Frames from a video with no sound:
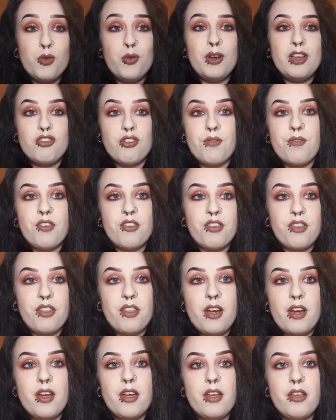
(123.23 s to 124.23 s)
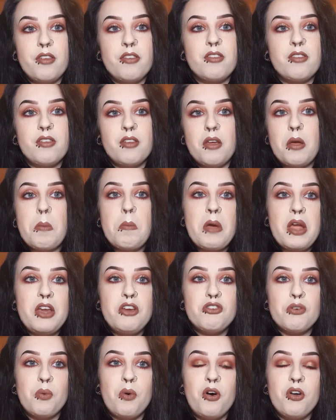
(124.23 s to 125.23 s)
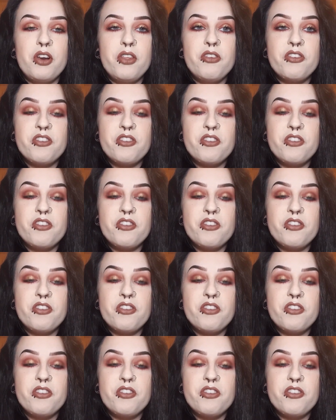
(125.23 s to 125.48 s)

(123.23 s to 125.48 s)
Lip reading: which obviously that is a major warning